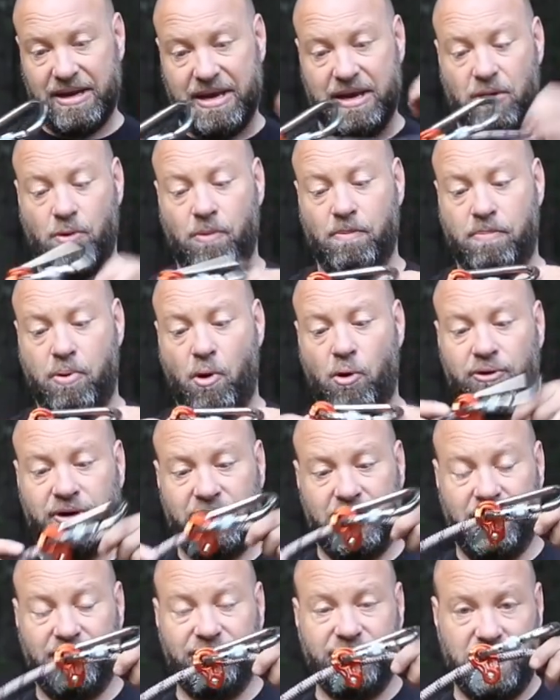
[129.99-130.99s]

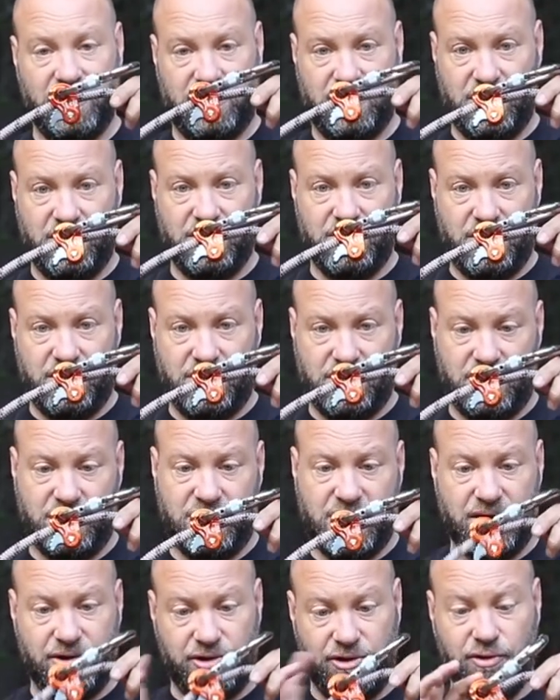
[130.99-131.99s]
component of this is this
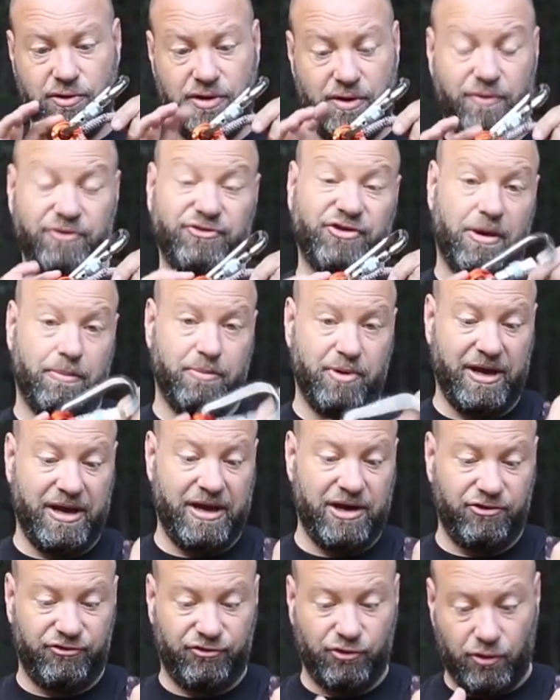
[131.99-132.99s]
ascender unit, which I'll bring
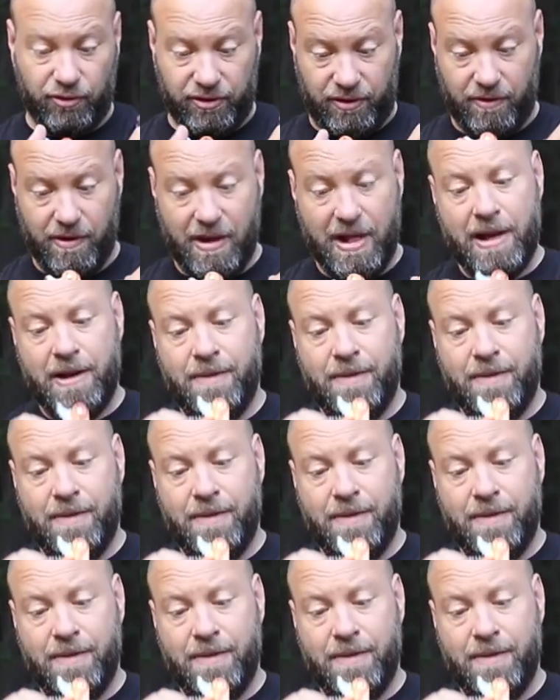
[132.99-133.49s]
in and show you.